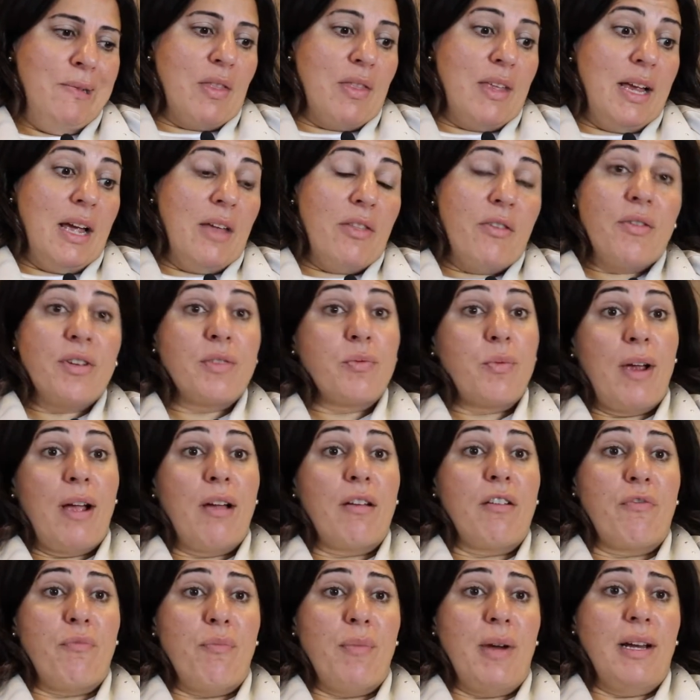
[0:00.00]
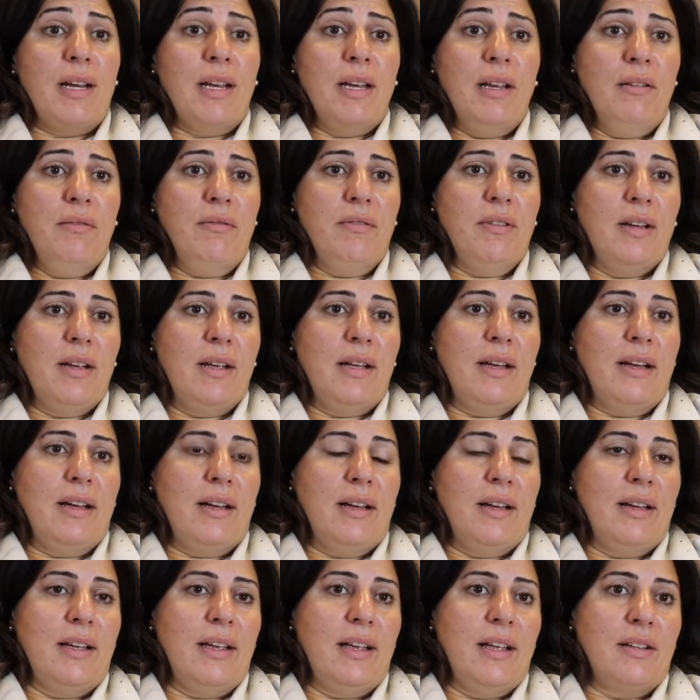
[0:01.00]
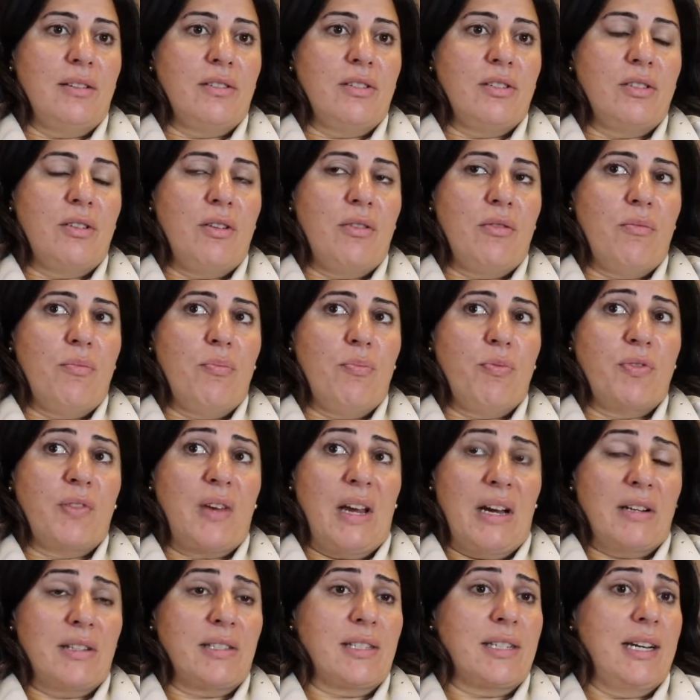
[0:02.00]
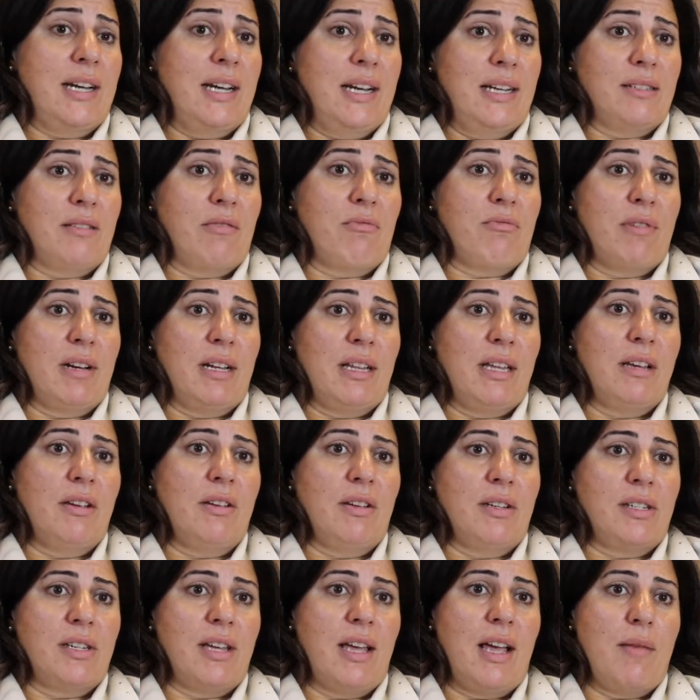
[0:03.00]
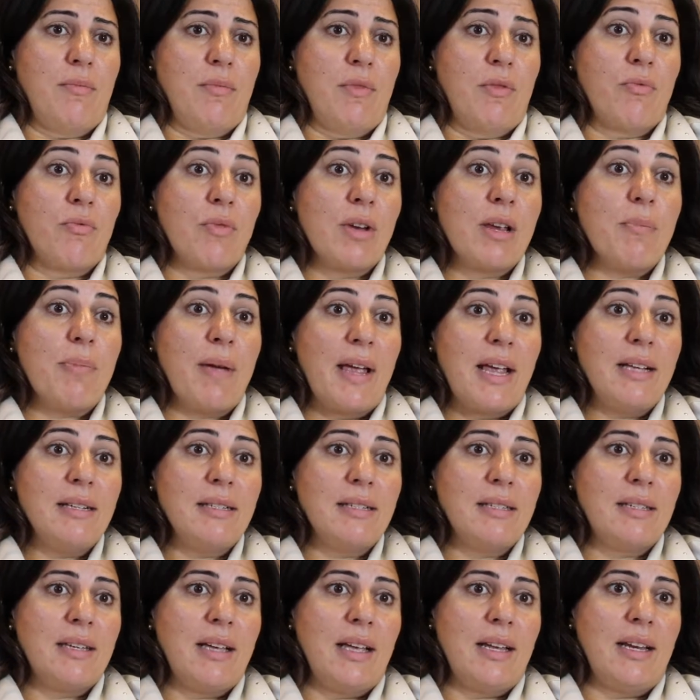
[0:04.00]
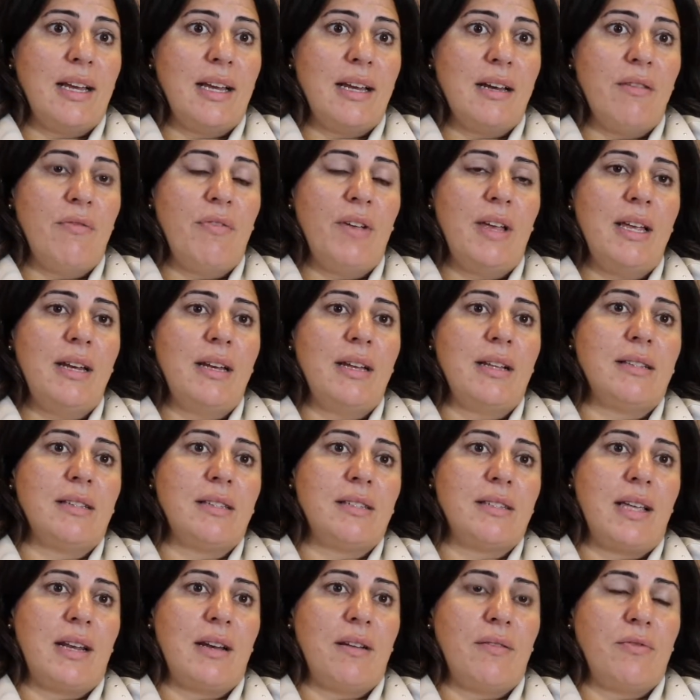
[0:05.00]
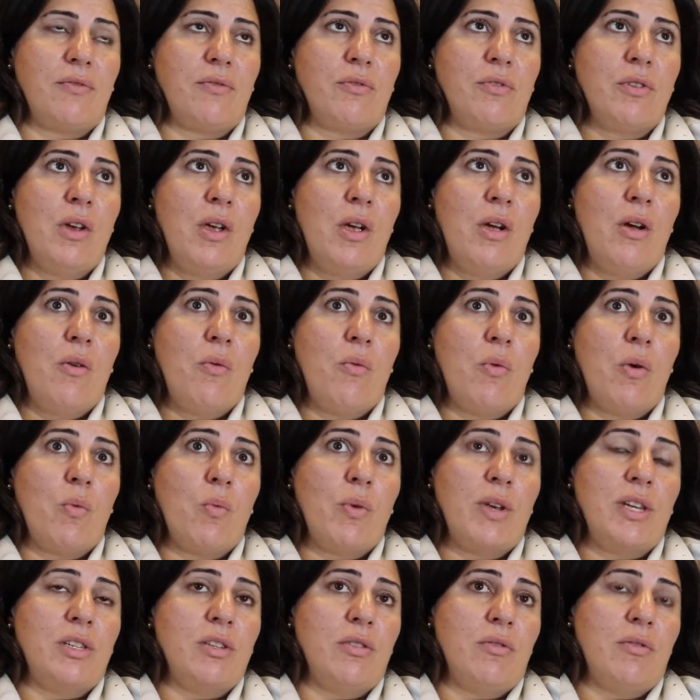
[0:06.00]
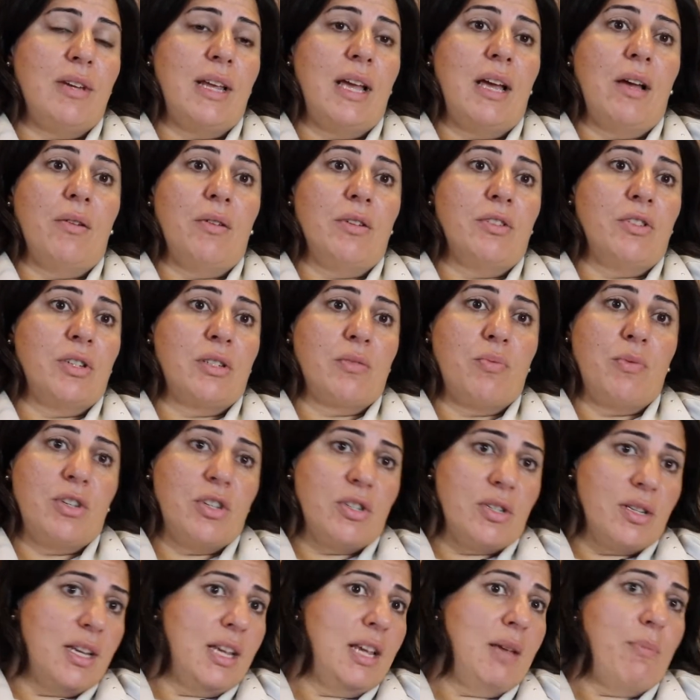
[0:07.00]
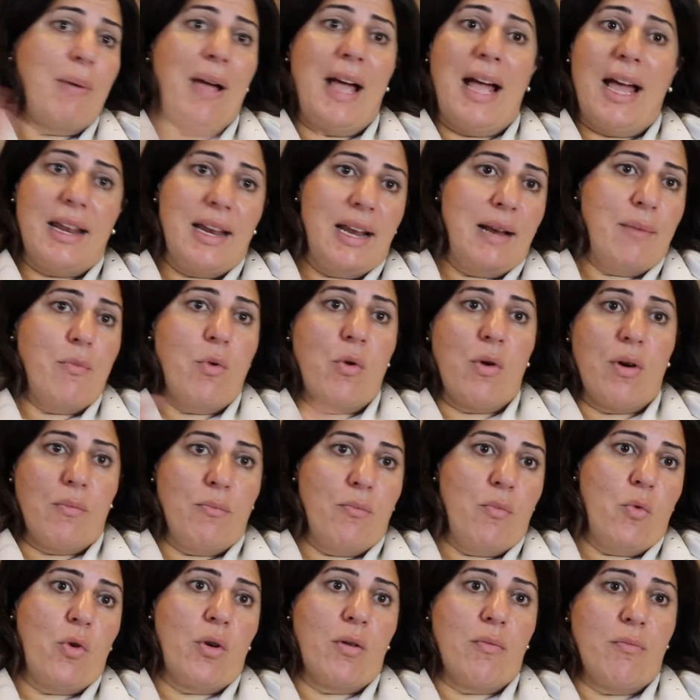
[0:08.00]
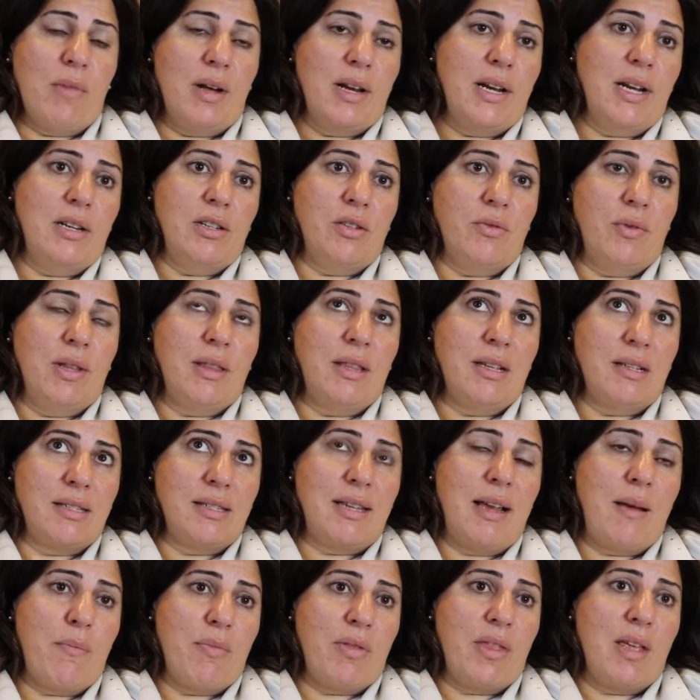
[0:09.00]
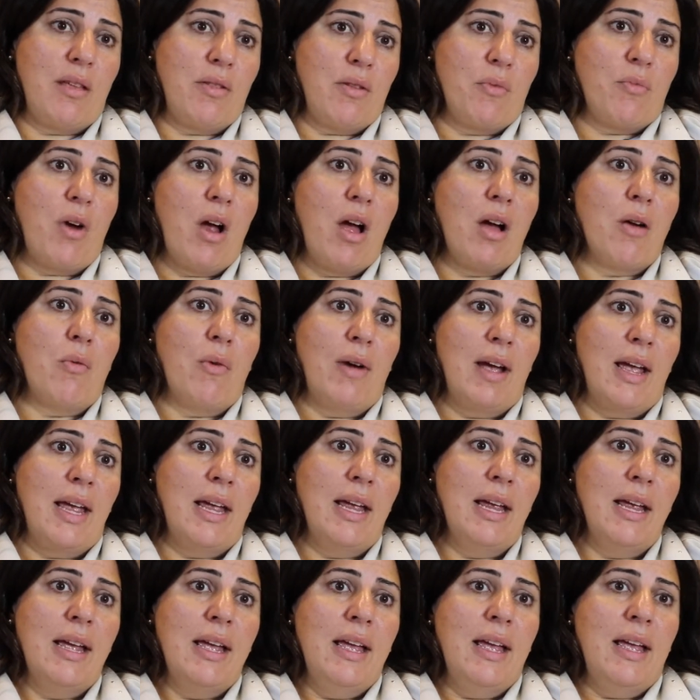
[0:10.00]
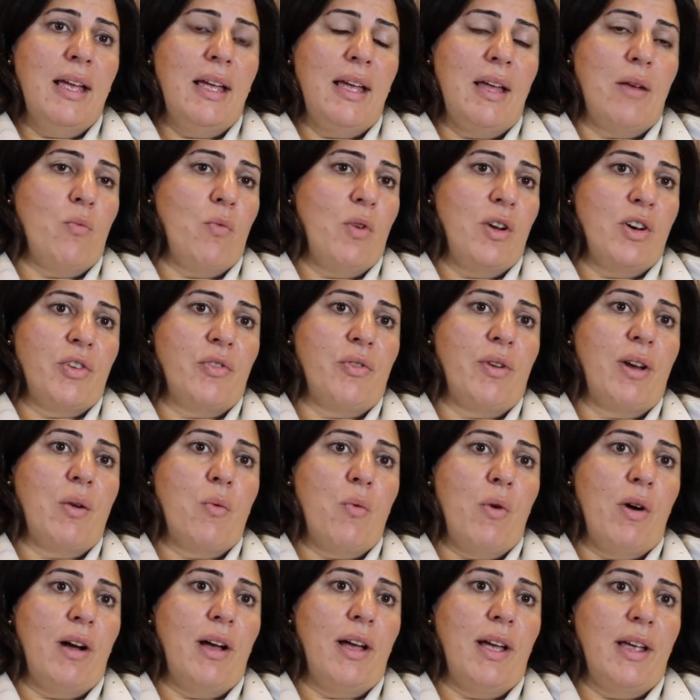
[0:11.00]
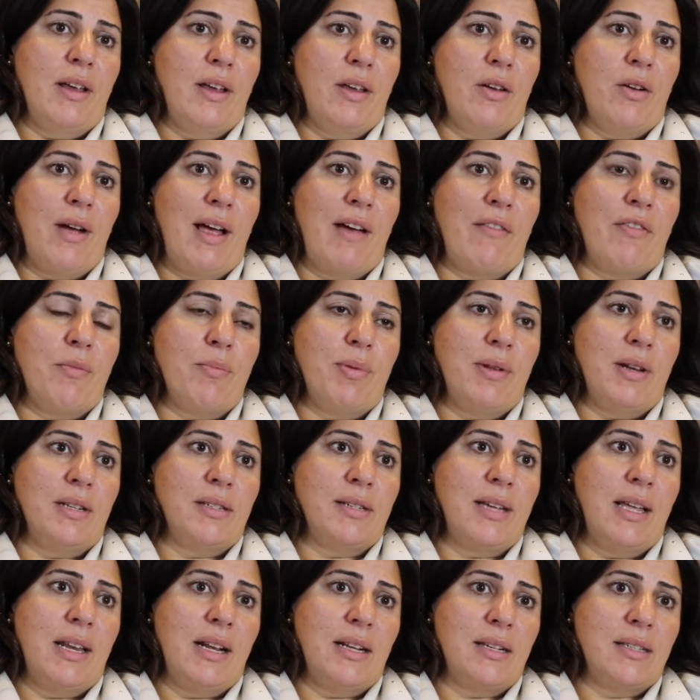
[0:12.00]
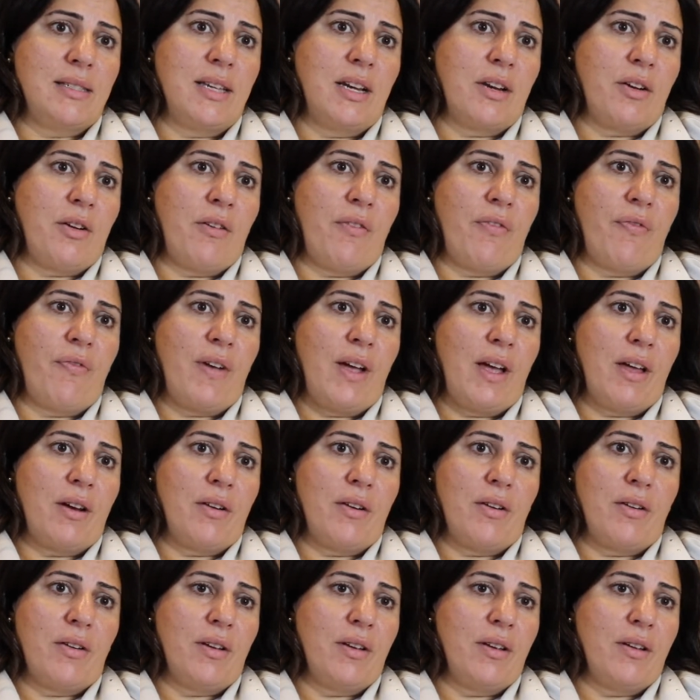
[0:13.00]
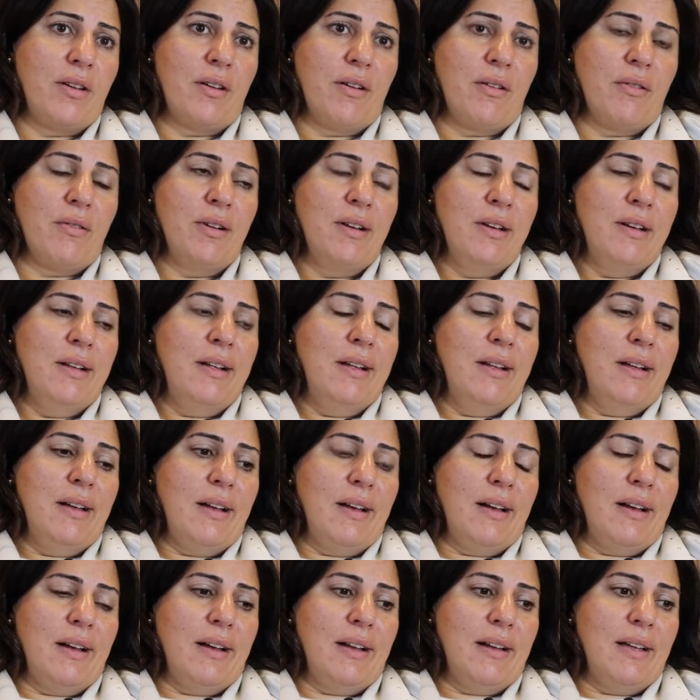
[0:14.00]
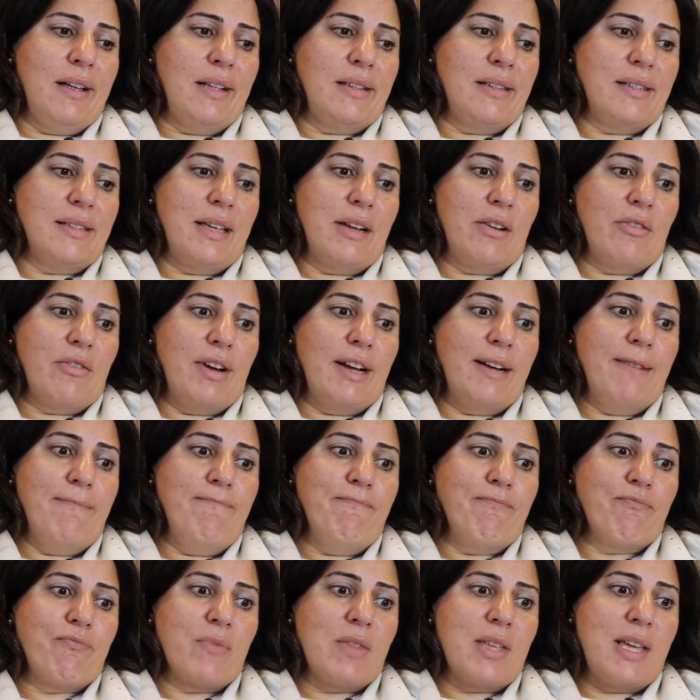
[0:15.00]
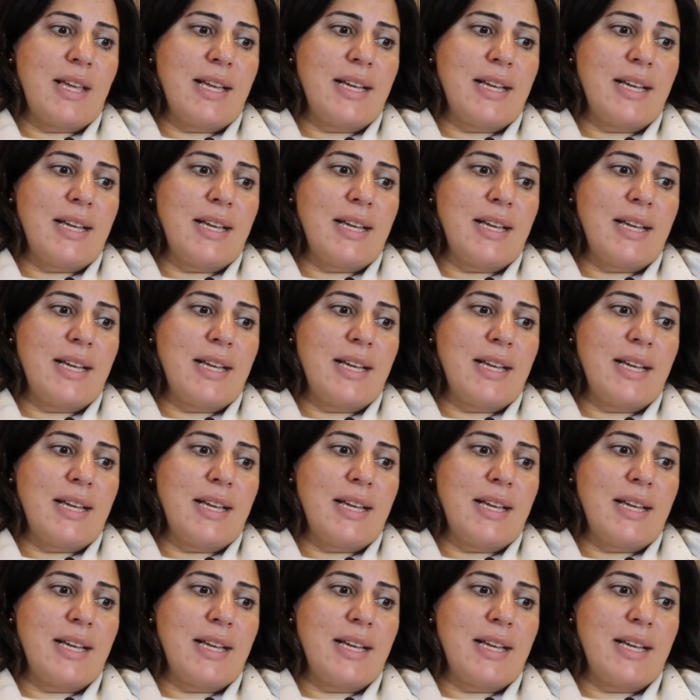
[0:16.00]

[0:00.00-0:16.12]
The other is we're out of money, and so scarcity is a really good time to rebase and innovate, instead of what we do now is we just keep adding more and more money doing the same thing the wrong way and wondering why, you know, everybody's getting sicker, fatter, you know, et cetera.